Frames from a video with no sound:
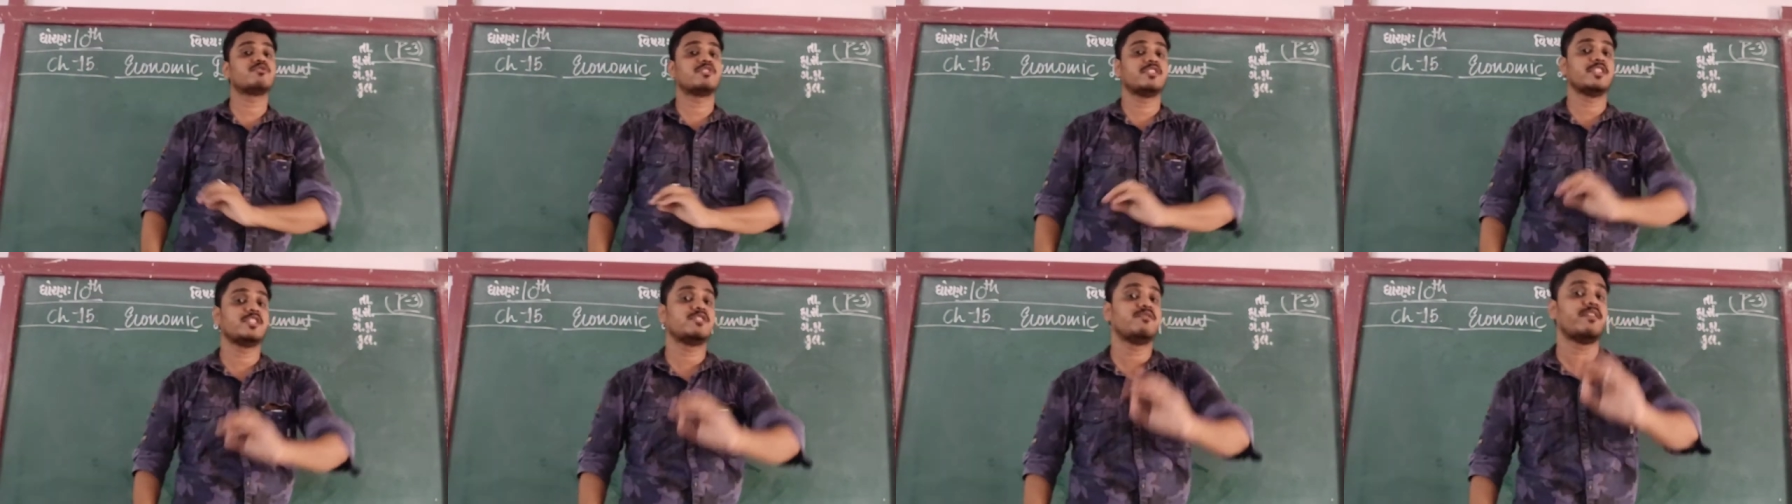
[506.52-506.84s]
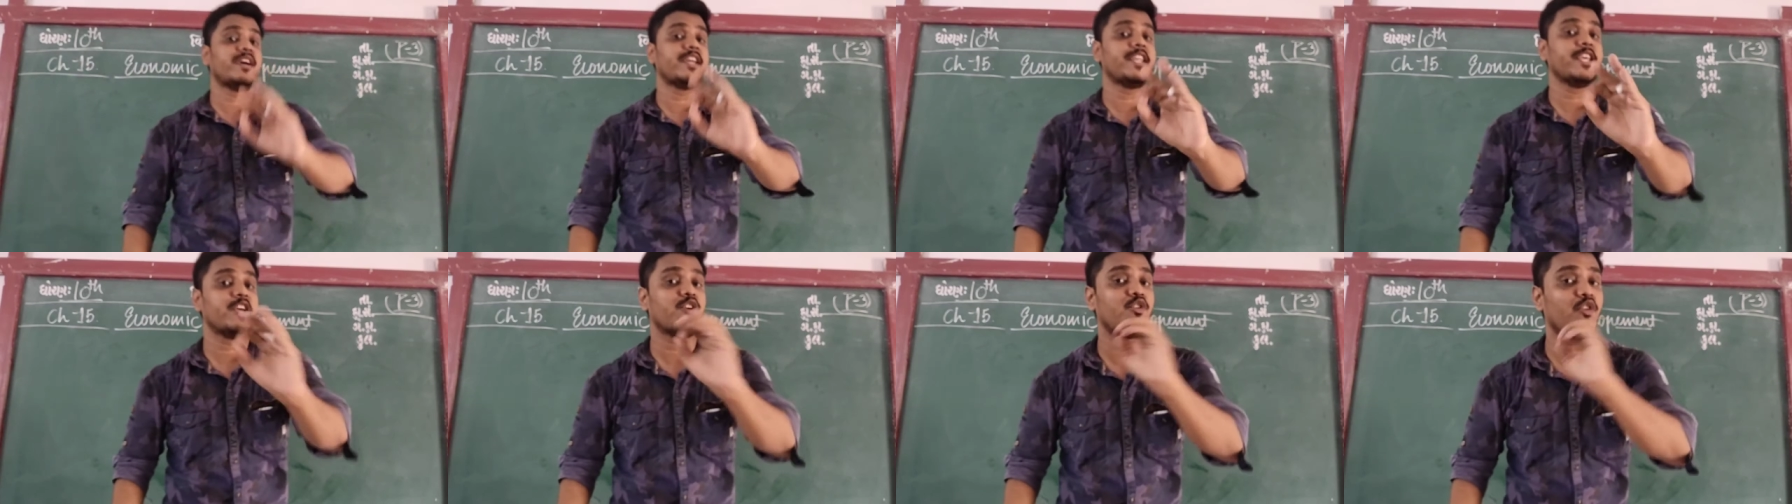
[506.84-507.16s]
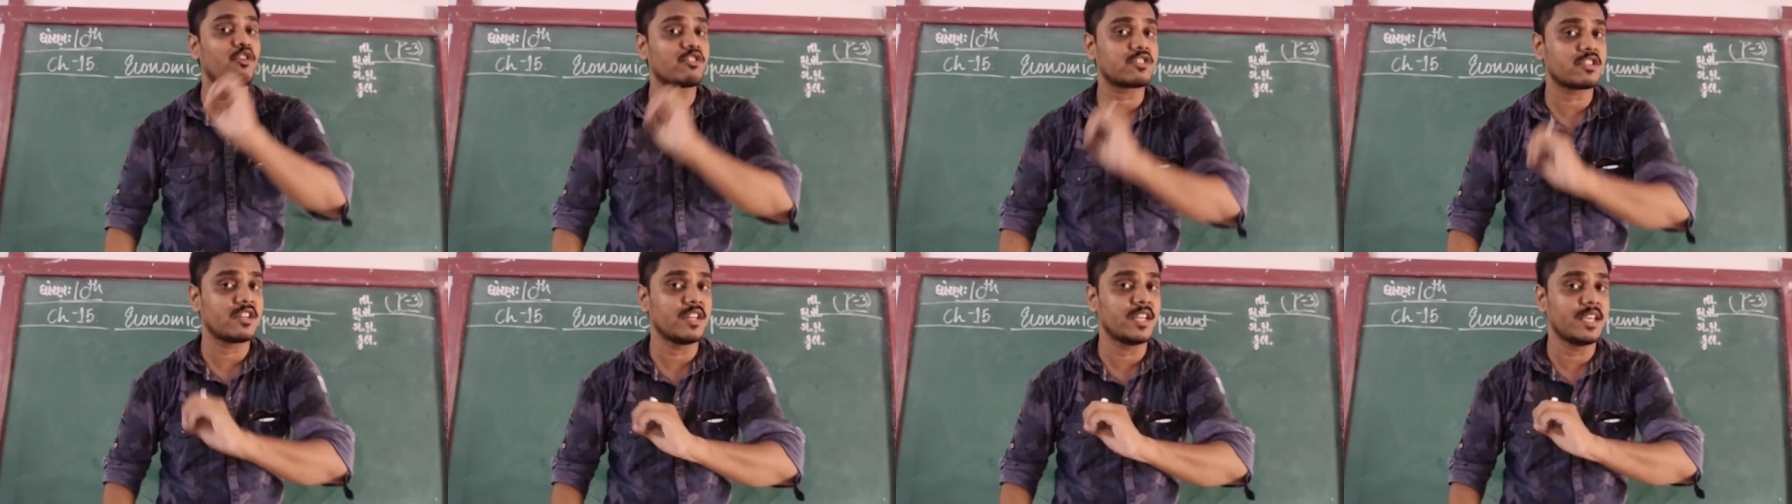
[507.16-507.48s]
fruits is very
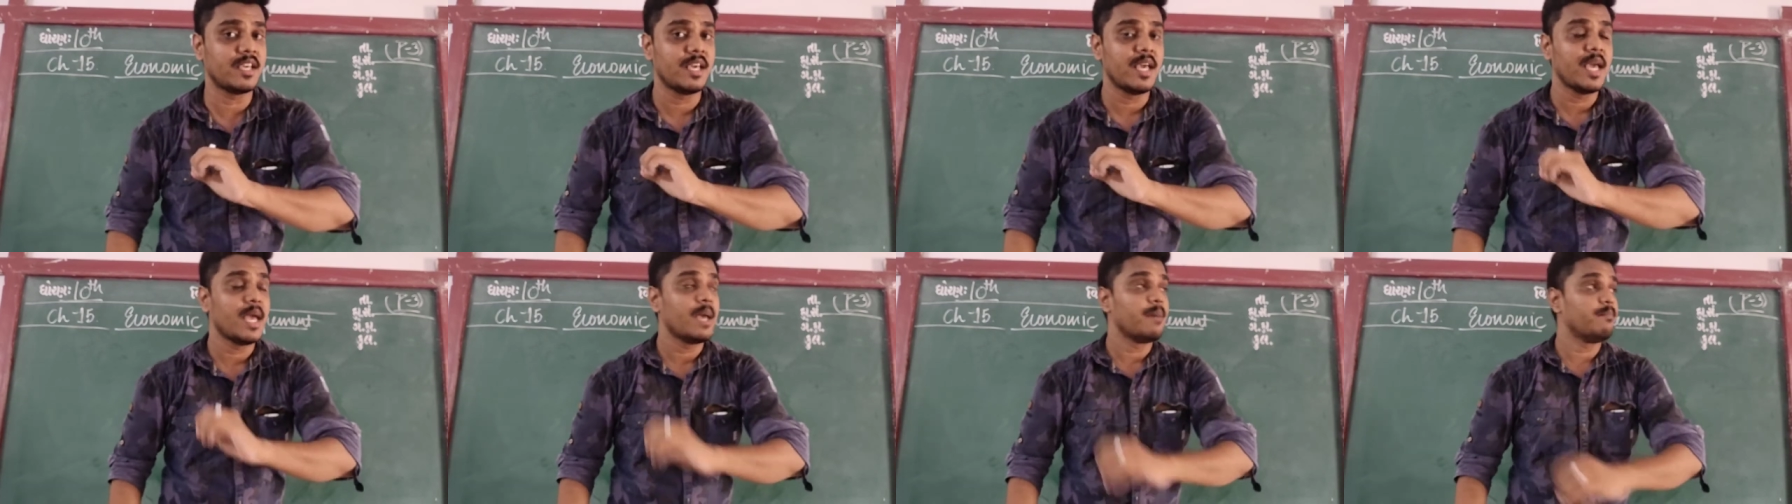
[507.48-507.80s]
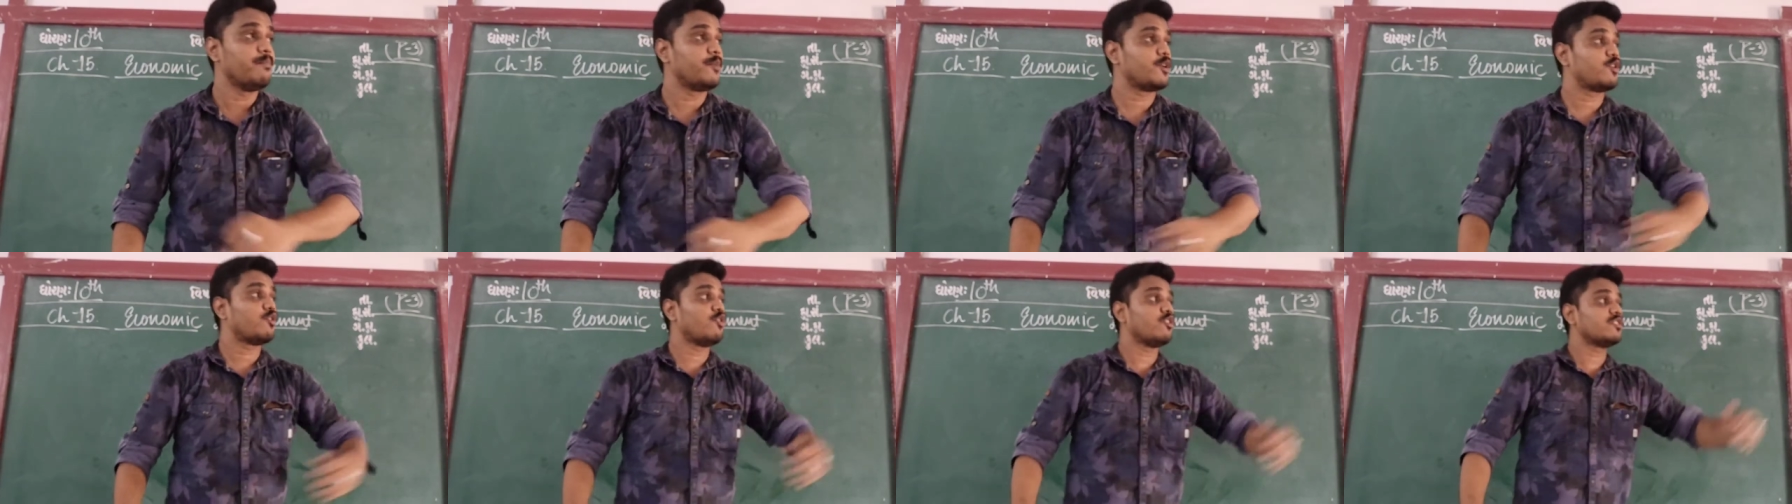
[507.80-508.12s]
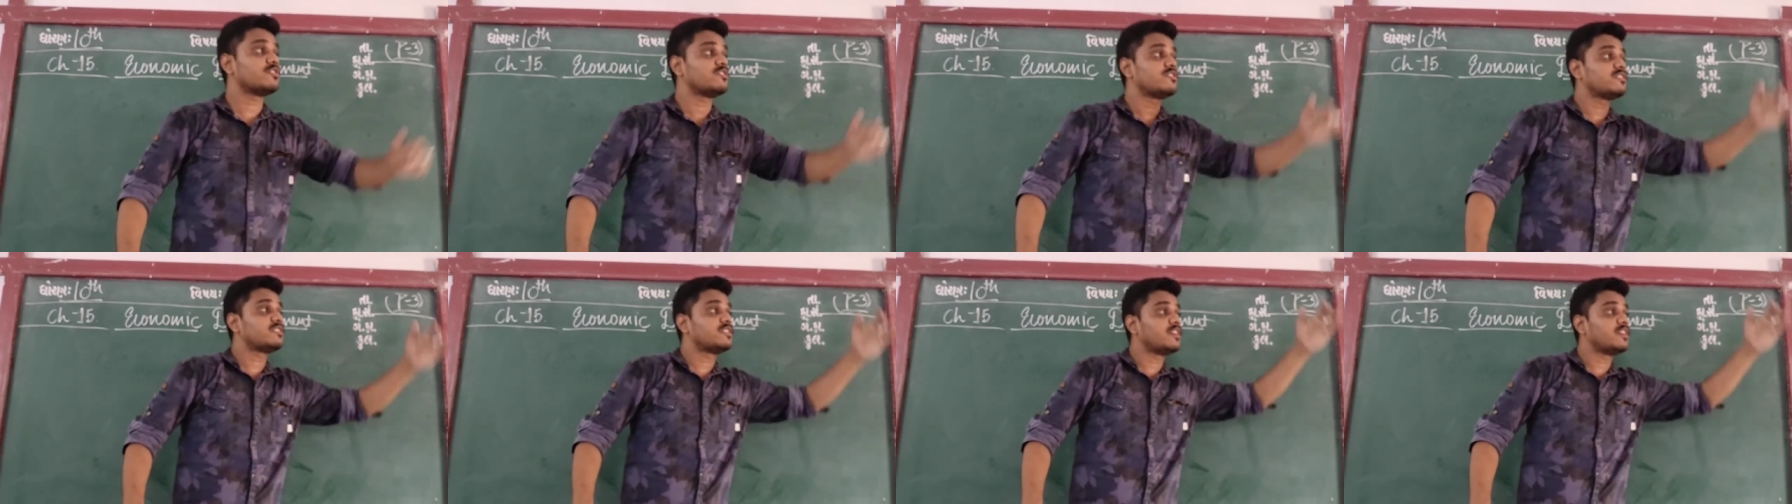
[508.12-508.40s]
costly because